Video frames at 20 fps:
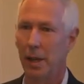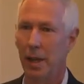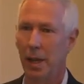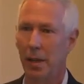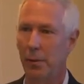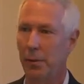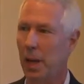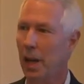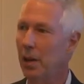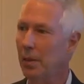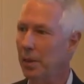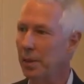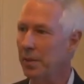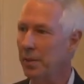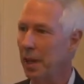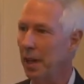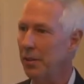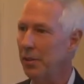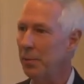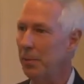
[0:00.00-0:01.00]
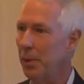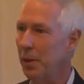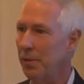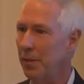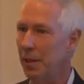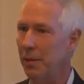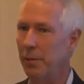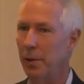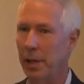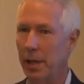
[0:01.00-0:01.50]
have countless customers
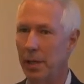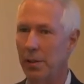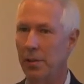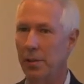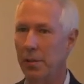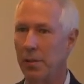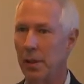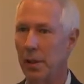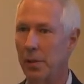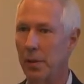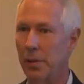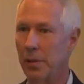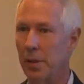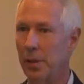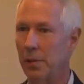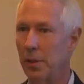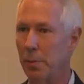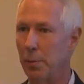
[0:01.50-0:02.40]
in financial services